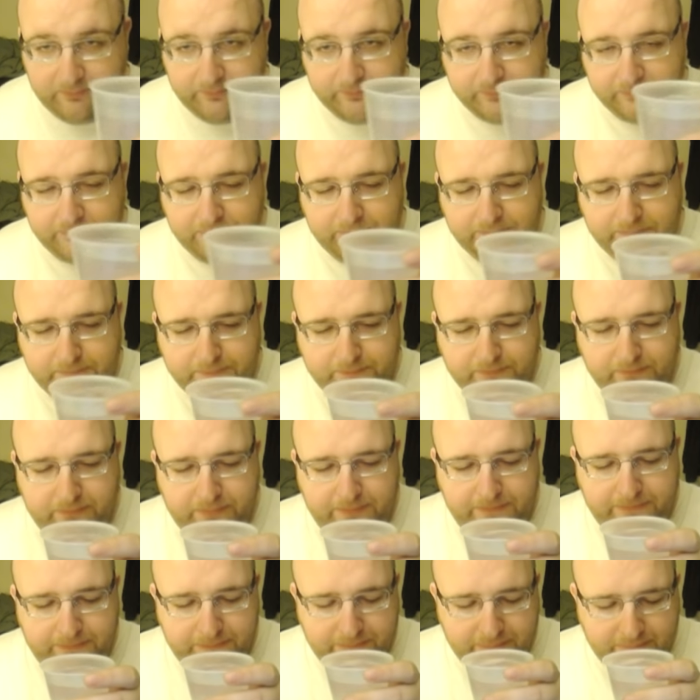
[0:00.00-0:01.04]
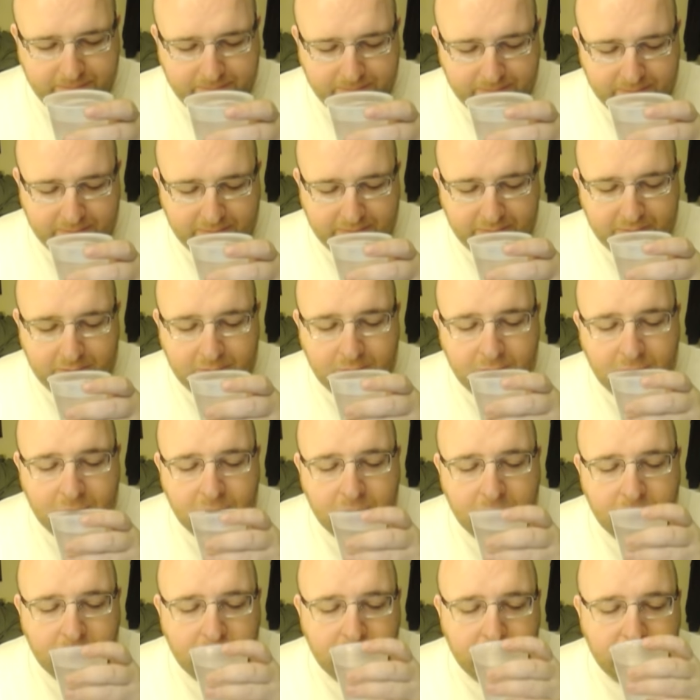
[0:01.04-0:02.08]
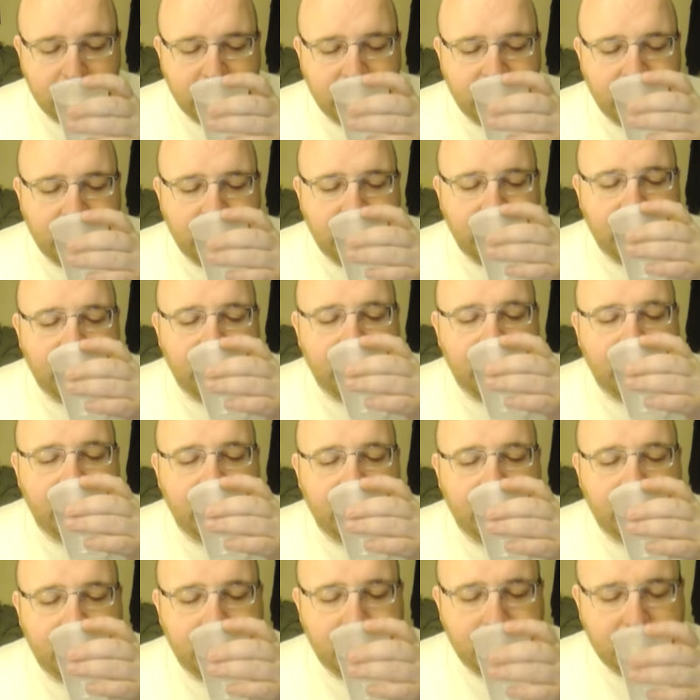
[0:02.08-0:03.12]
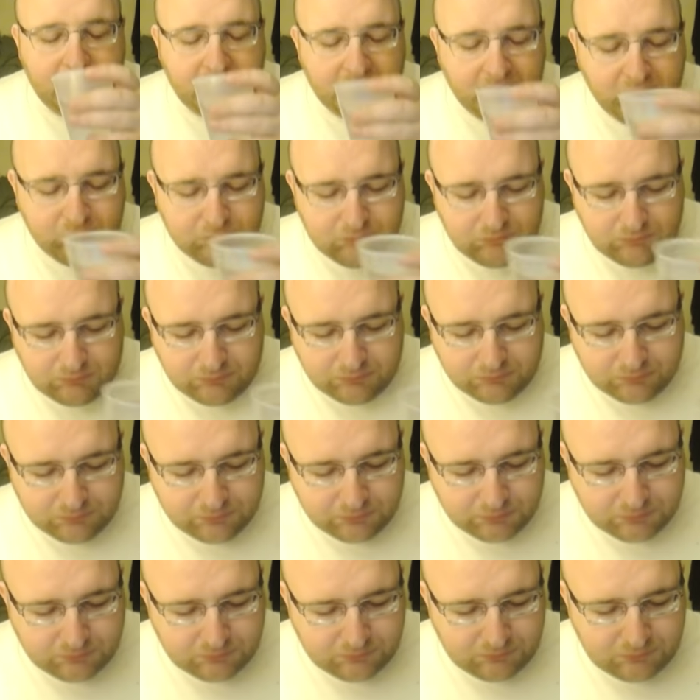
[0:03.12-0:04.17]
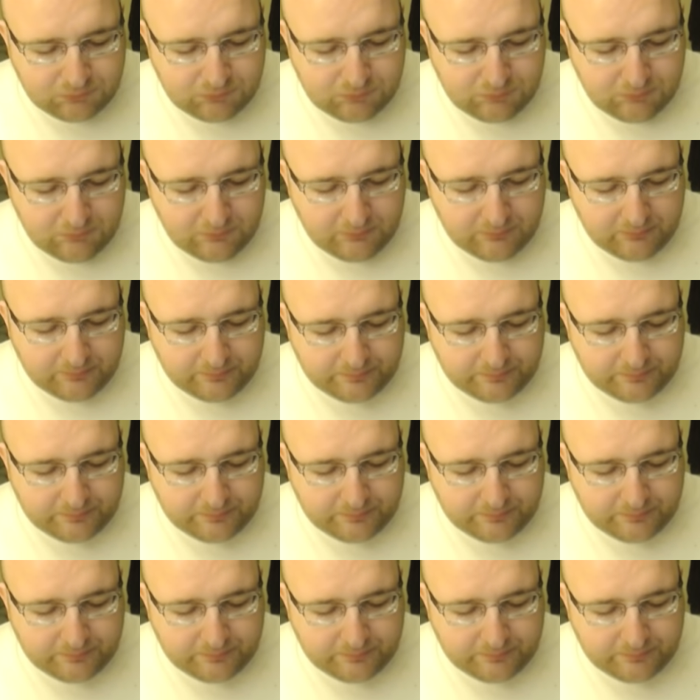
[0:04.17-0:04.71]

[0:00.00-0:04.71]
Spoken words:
Nobody speaks.